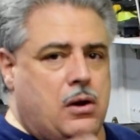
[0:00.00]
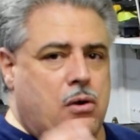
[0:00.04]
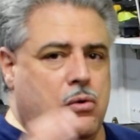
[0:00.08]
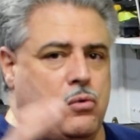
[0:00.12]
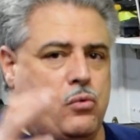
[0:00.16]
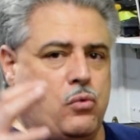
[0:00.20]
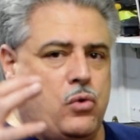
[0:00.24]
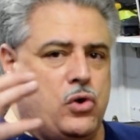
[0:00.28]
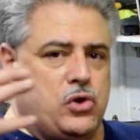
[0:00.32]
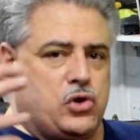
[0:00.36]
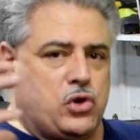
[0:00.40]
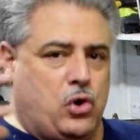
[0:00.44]

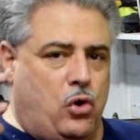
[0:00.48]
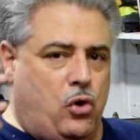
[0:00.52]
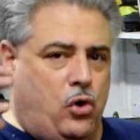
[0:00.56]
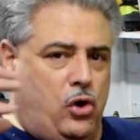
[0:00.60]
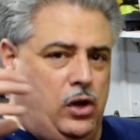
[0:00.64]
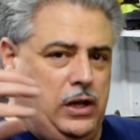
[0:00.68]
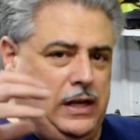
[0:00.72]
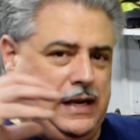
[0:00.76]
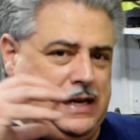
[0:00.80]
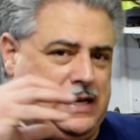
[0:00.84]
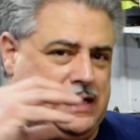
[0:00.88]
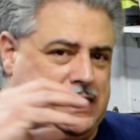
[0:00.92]
was
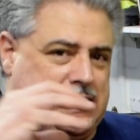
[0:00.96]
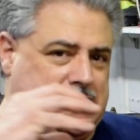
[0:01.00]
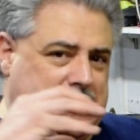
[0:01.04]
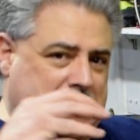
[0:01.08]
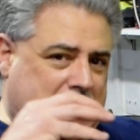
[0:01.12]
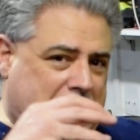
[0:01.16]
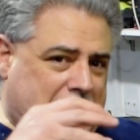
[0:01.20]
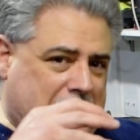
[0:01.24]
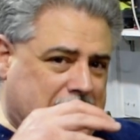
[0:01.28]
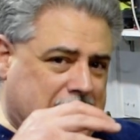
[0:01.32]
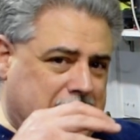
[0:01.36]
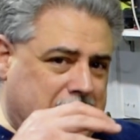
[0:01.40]
all
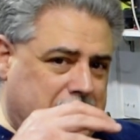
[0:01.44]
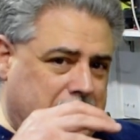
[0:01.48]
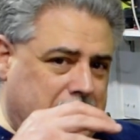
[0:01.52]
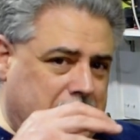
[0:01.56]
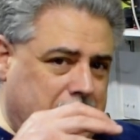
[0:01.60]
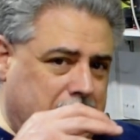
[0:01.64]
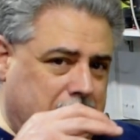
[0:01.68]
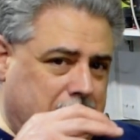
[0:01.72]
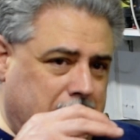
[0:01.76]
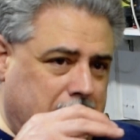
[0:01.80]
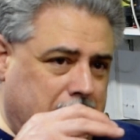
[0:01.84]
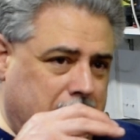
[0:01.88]
inside
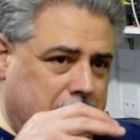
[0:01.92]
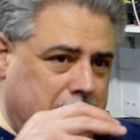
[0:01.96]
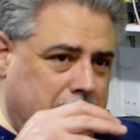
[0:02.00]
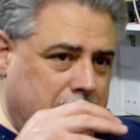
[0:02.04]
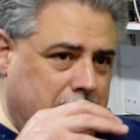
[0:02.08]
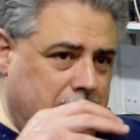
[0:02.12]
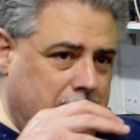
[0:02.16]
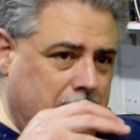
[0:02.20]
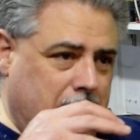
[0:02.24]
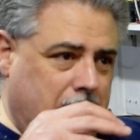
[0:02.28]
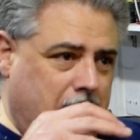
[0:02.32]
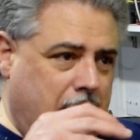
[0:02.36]

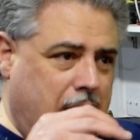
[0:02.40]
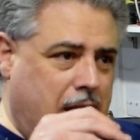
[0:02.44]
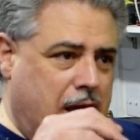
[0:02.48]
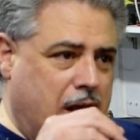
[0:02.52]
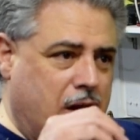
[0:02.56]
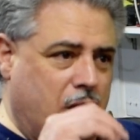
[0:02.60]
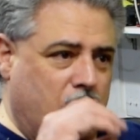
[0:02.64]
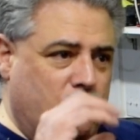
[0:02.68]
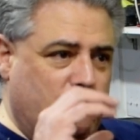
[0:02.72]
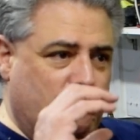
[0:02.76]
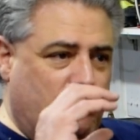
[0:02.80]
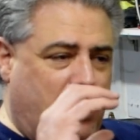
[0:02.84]

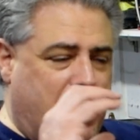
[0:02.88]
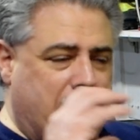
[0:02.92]
and